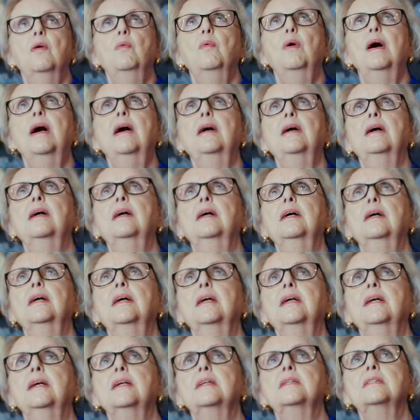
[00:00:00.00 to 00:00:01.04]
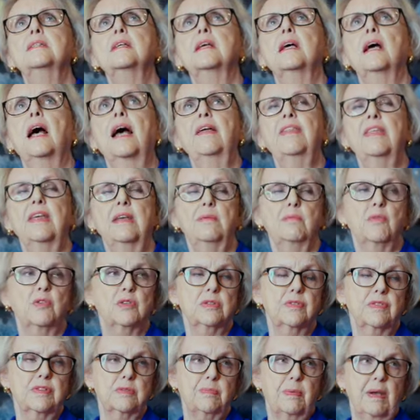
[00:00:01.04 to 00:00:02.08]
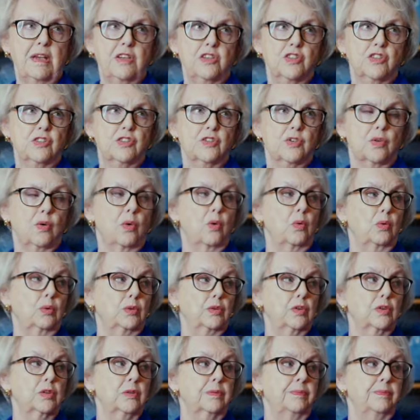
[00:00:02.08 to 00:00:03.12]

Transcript: Well, I think most of his patients are older,